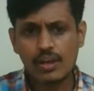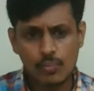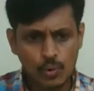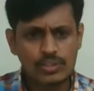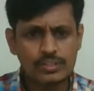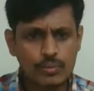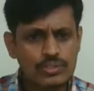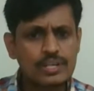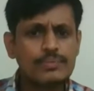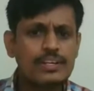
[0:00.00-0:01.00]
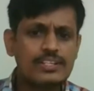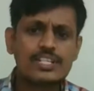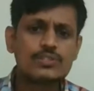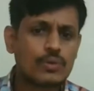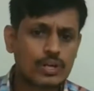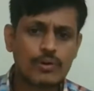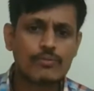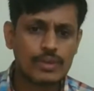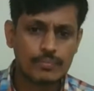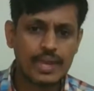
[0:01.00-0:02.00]
most of the decisions whatever
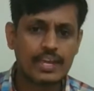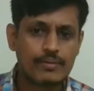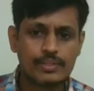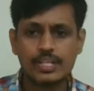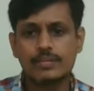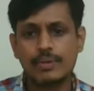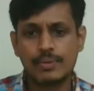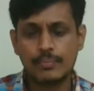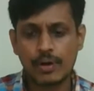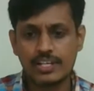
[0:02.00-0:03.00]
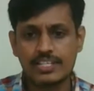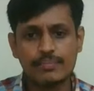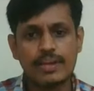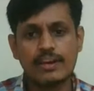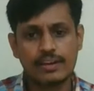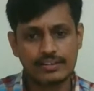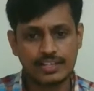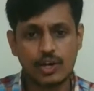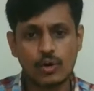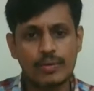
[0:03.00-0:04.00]
we make, whether it may be a policy maker or the
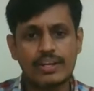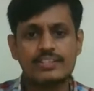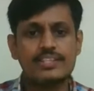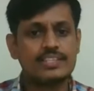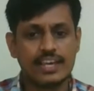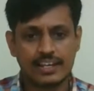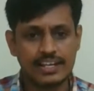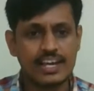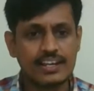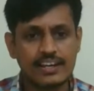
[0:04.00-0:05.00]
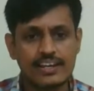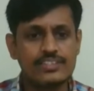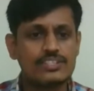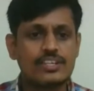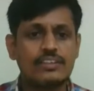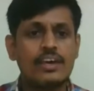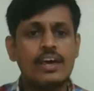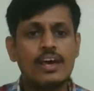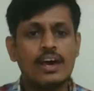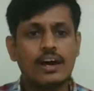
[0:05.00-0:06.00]
government agency or any organization,
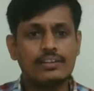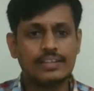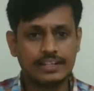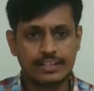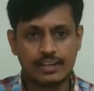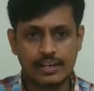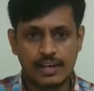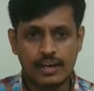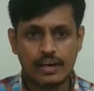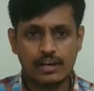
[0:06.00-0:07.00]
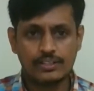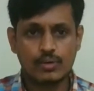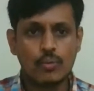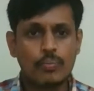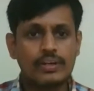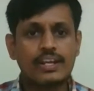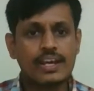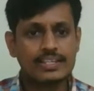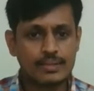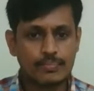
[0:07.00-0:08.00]
that the open data
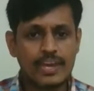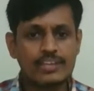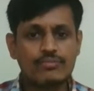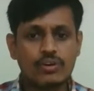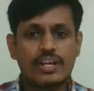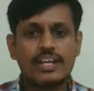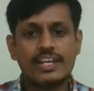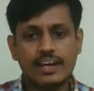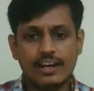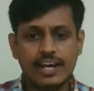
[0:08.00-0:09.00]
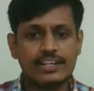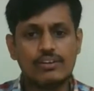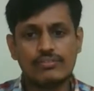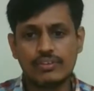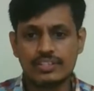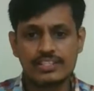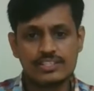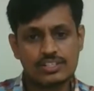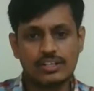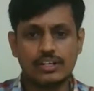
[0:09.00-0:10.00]
is the base for any kind of
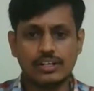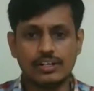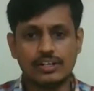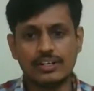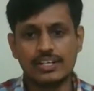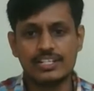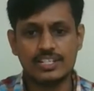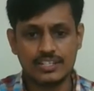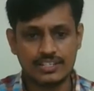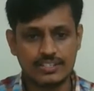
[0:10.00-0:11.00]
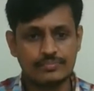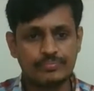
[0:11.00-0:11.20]
such decisions.